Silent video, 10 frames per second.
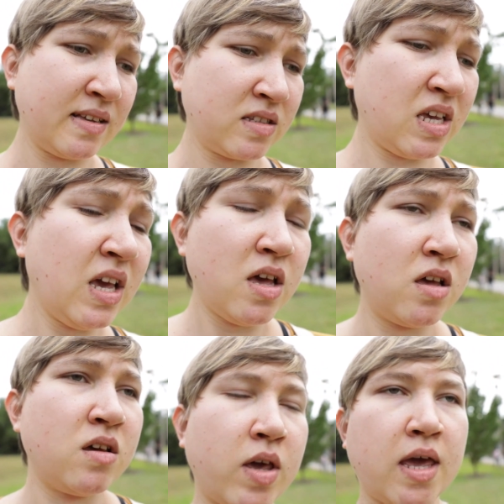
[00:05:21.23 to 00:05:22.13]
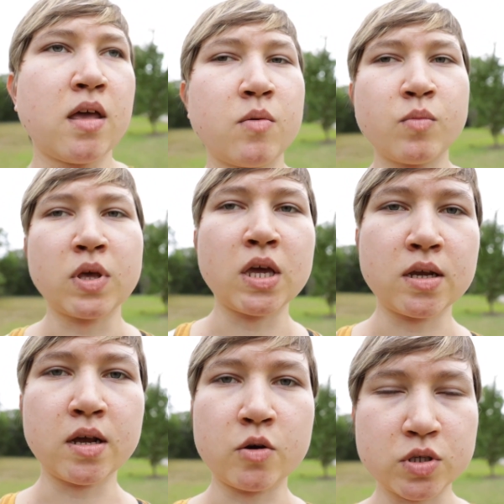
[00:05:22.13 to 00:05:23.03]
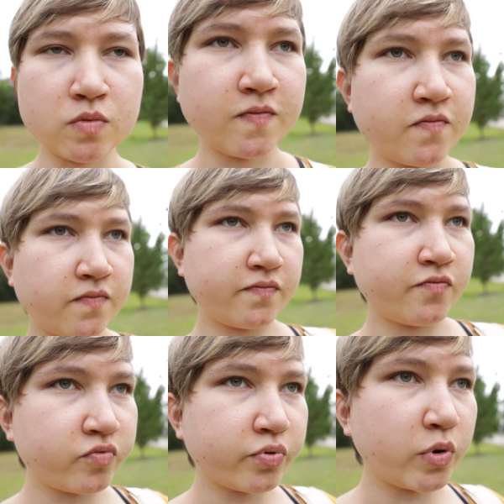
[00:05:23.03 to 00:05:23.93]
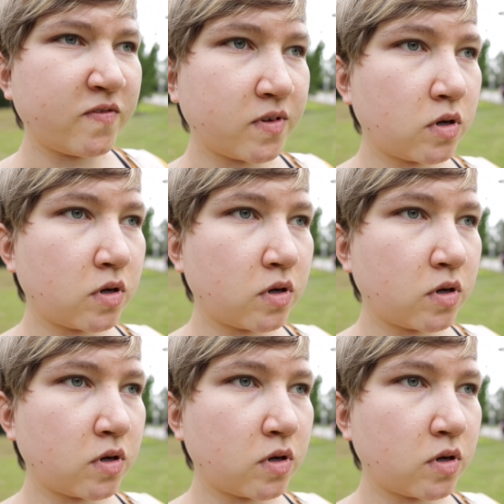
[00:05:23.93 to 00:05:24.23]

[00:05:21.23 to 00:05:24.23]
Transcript: And okay, I'm getting out of the